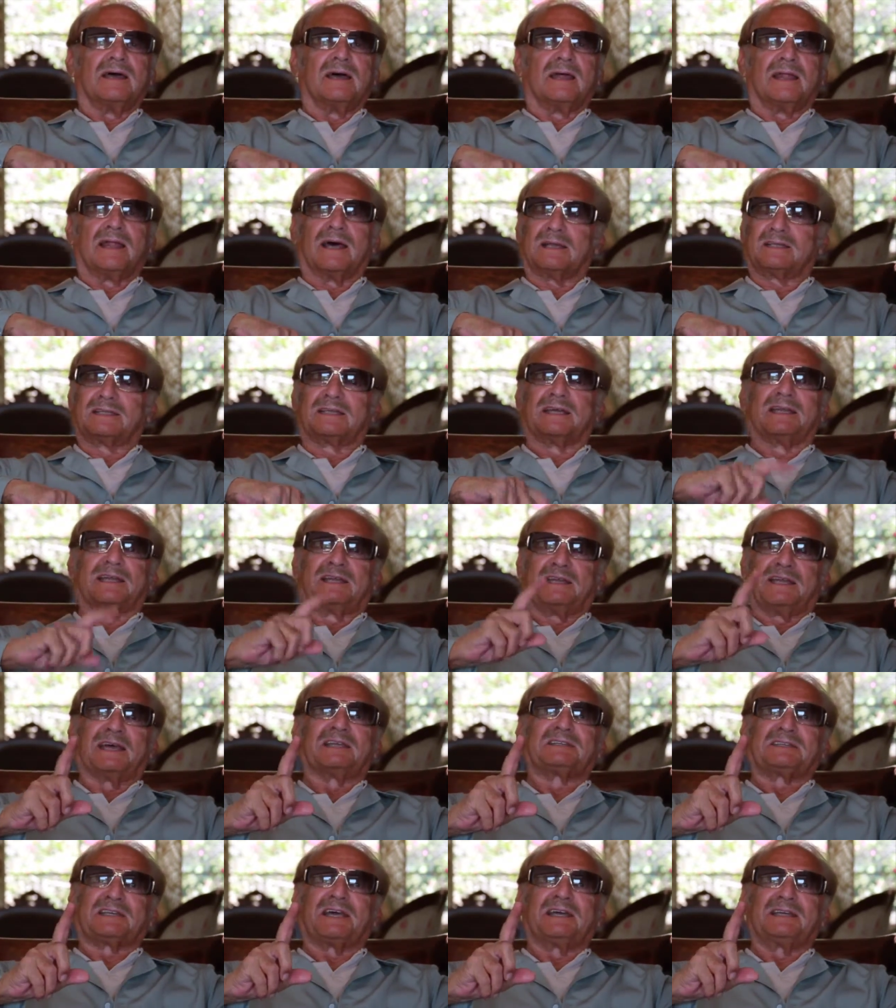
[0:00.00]
And I said,
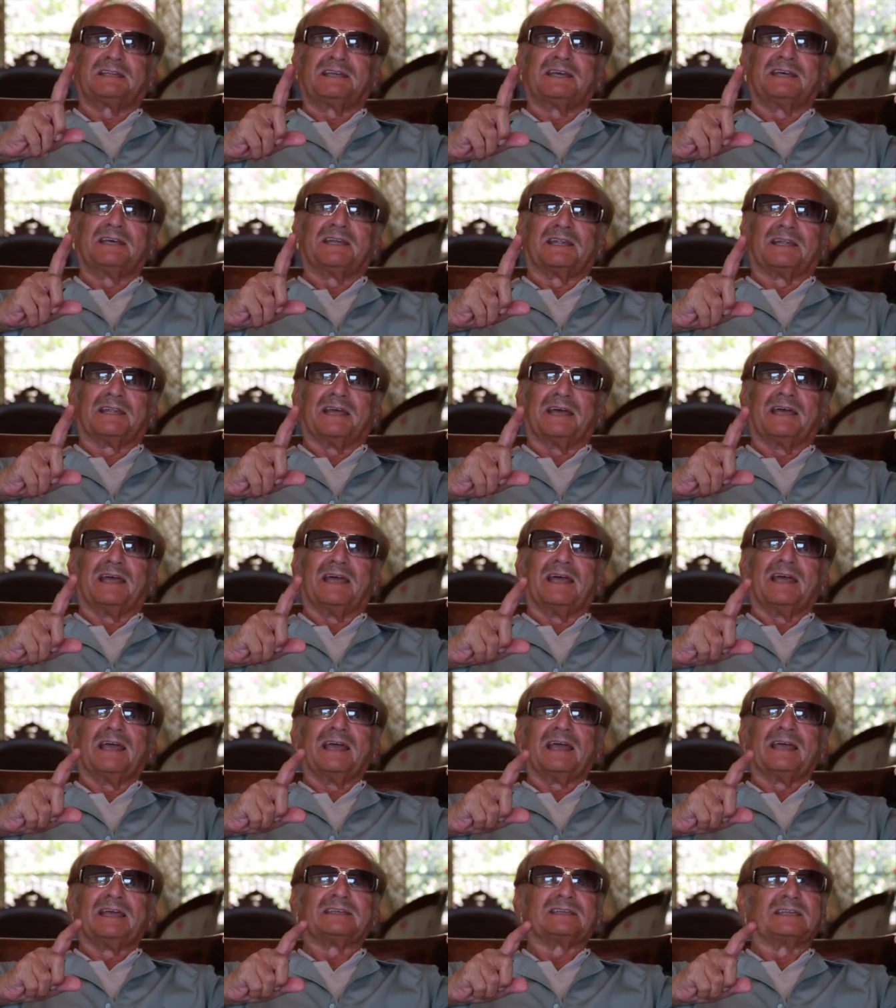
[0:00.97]
Yes, I did.
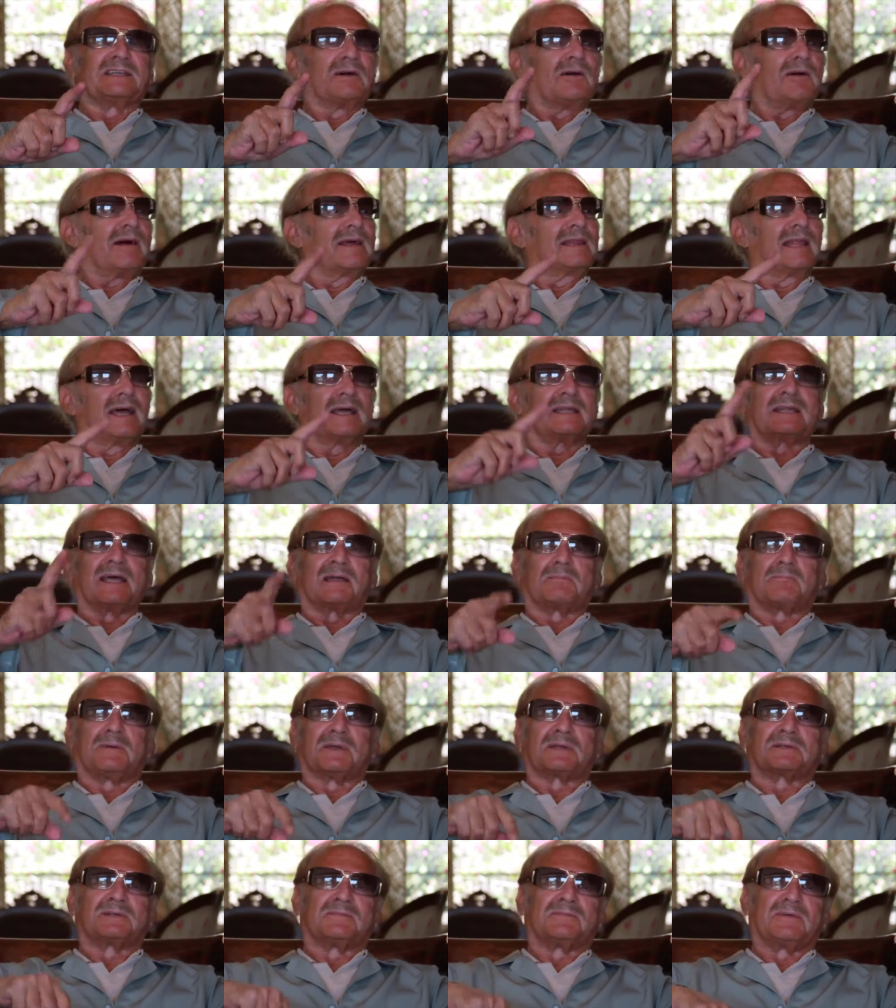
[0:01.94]
Mm-hmm. He said, Oh, I like
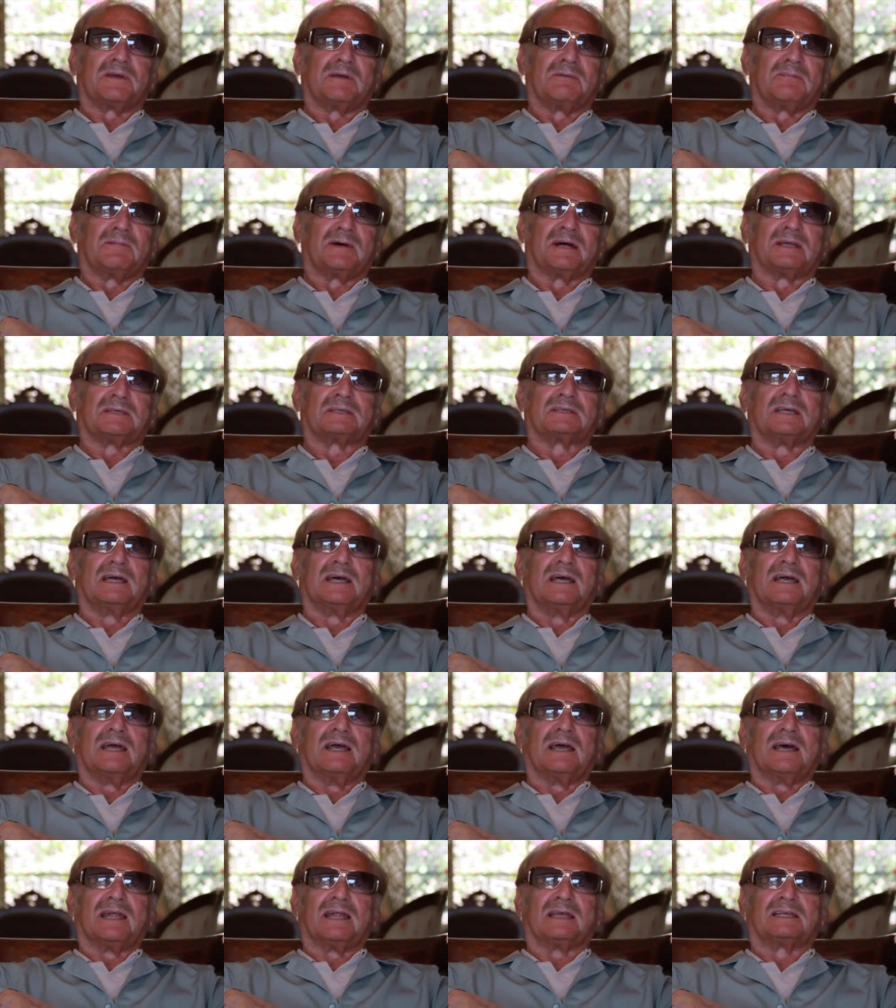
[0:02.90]
that picture very much.
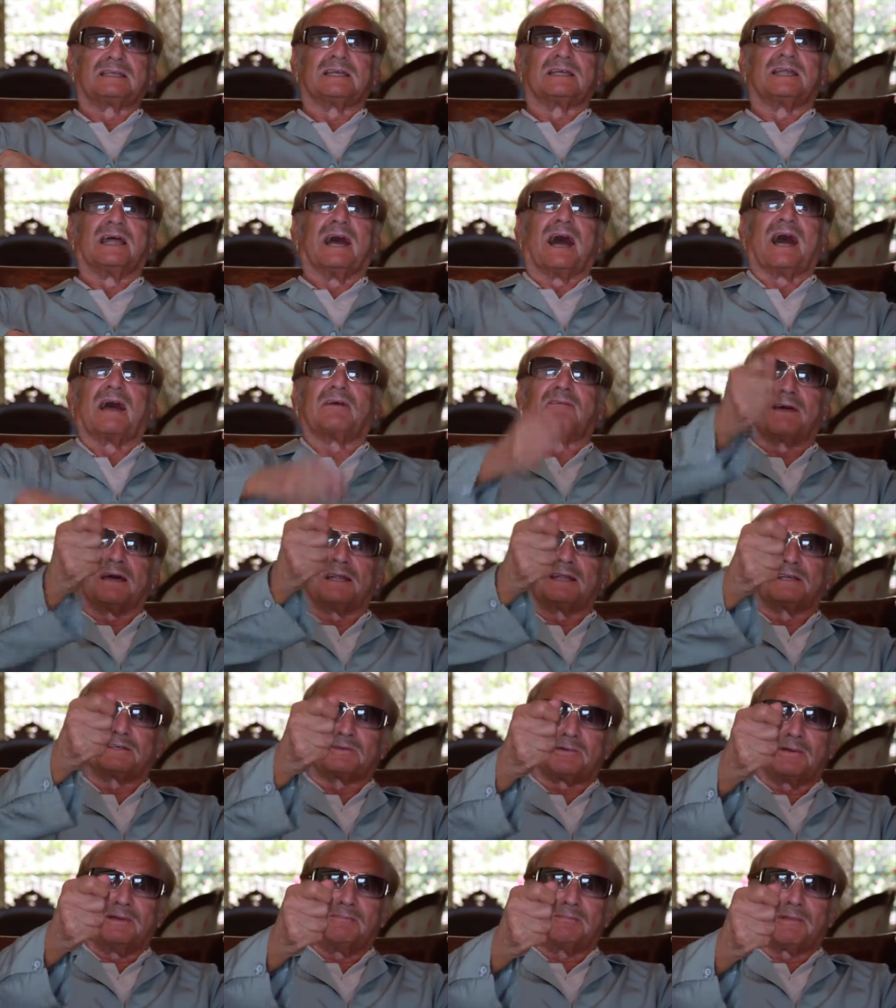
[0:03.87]
And I said, I've got a
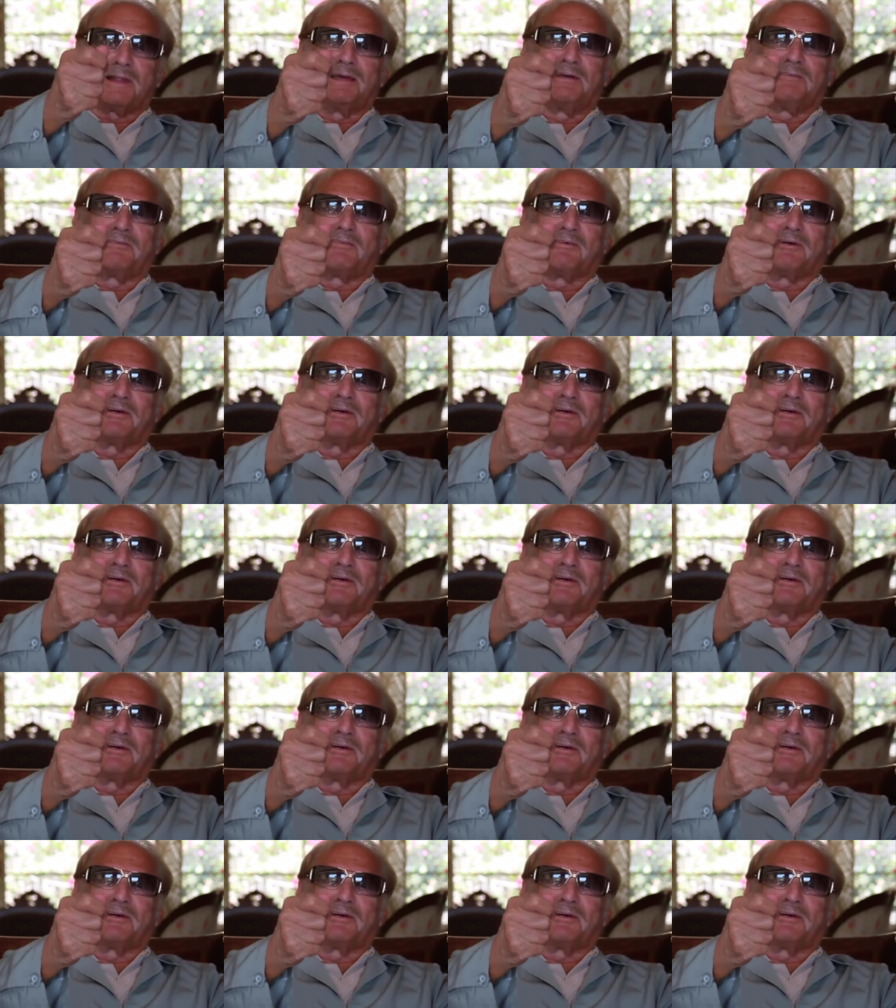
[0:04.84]
screenplay